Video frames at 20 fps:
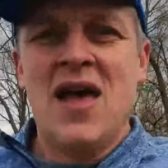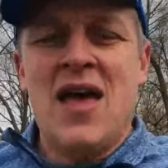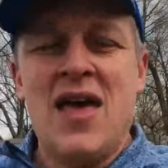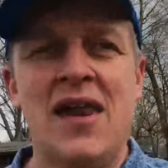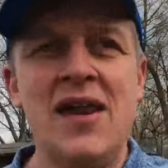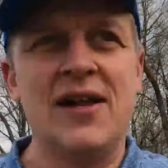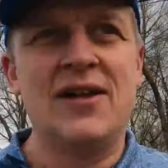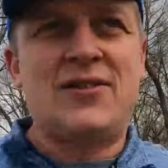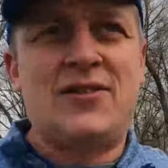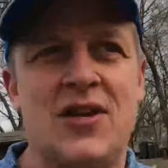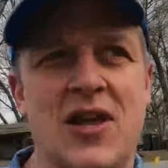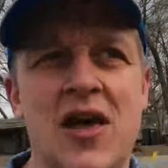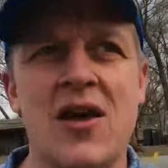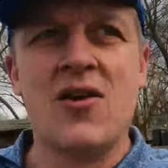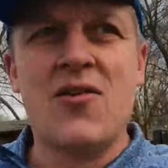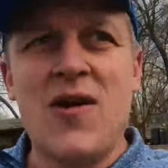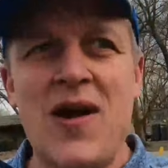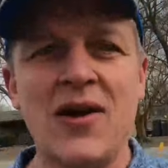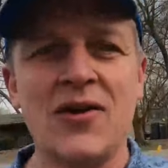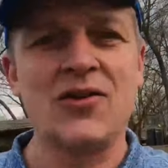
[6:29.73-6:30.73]
and it's to
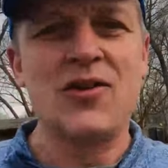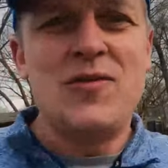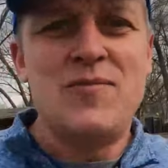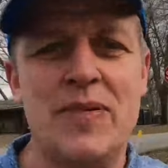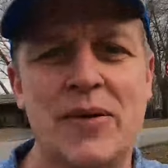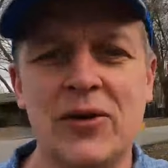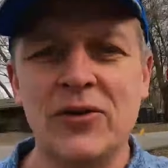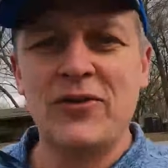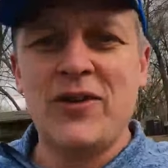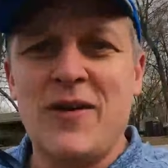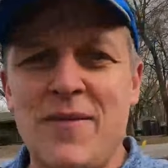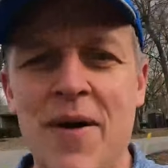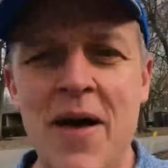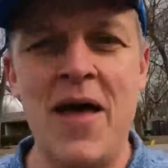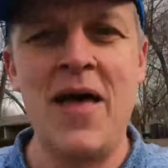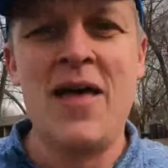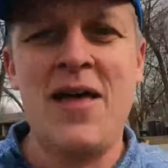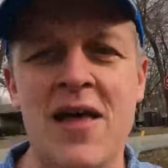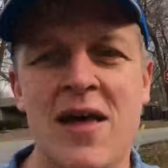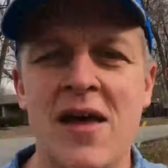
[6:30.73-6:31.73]
gradually build up
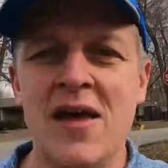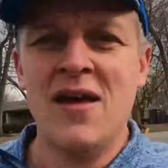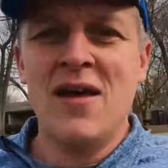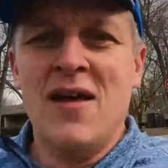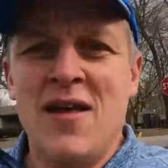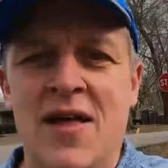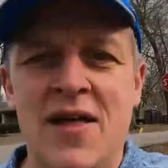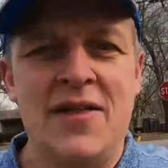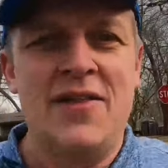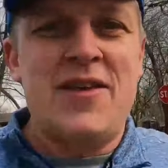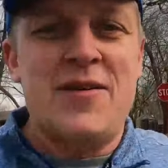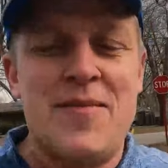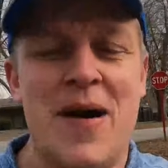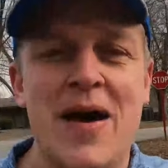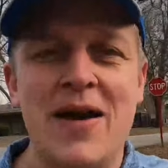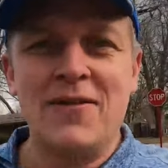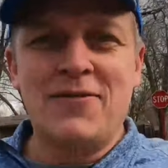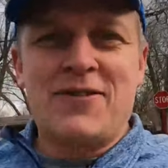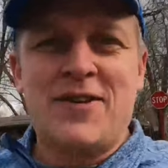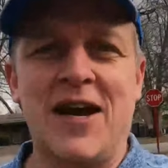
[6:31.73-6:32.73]
the
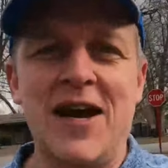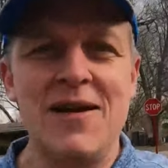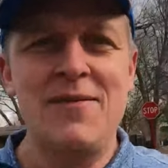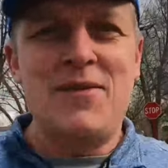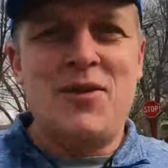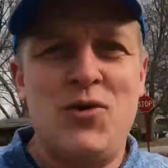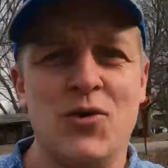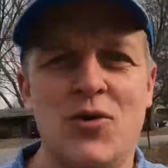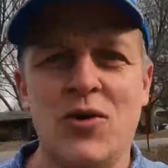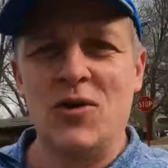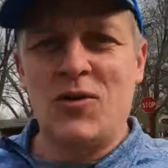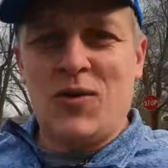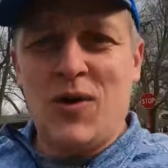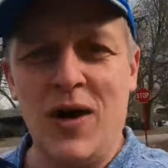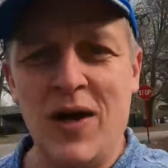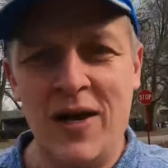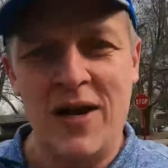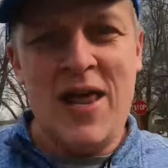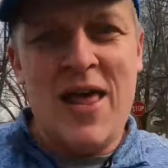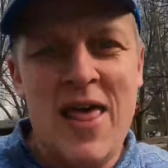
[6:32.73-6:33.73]
amount of time that you can
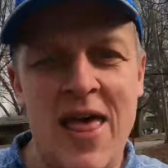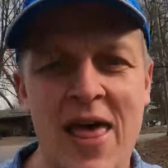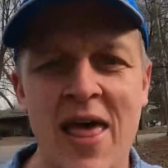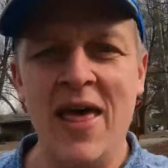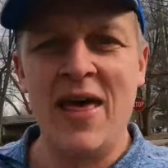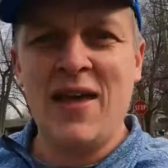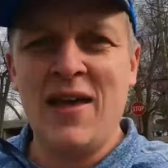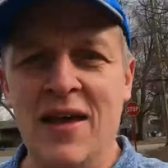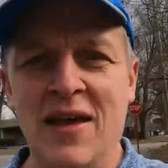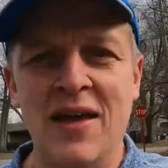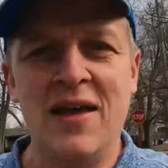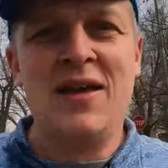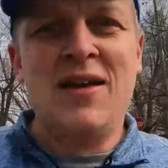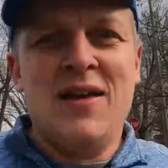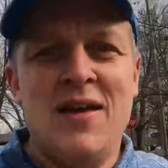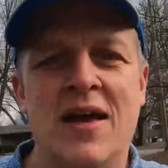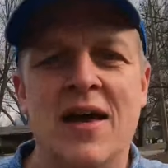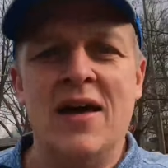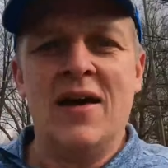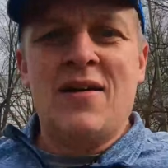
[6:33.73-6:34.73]
run
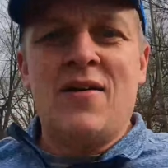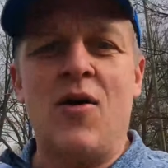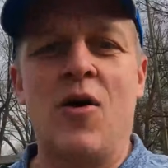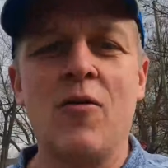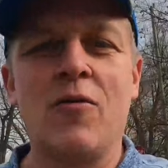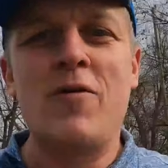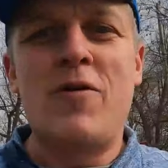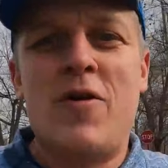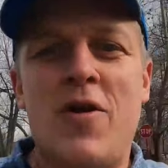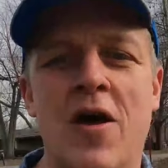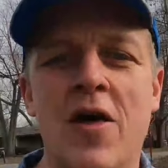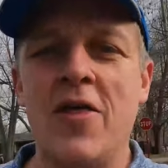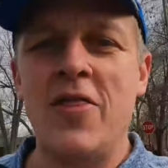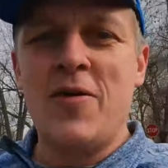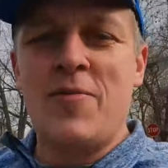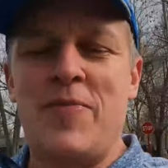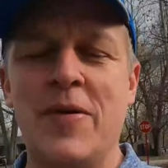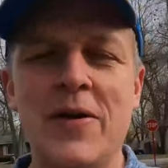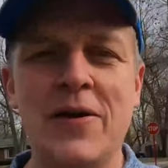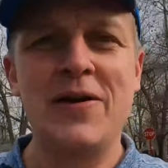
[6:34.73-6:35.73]
over
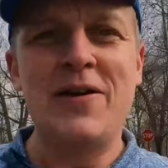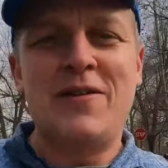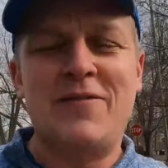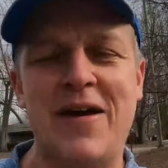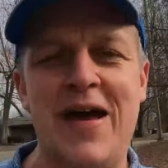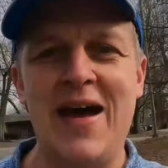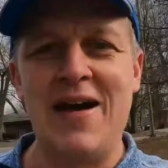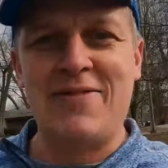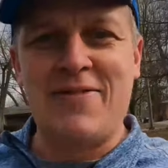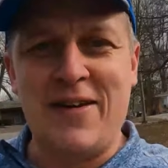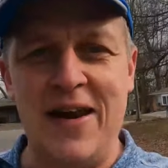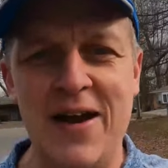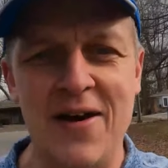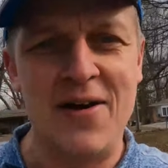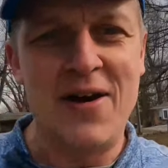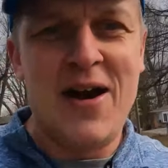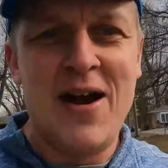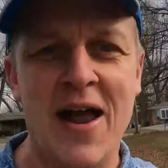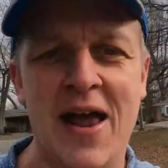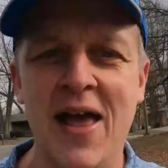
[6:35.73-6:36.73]
the period of a half an
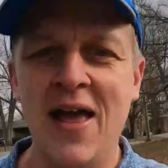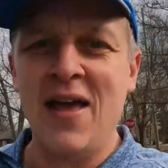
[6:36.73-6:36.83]
hour.